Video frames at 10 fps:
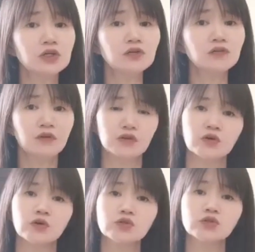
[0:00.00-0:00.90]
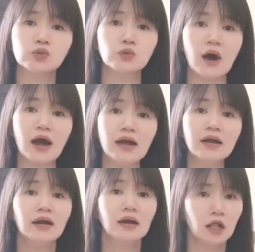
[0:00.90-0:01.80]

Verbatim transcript: so for those who are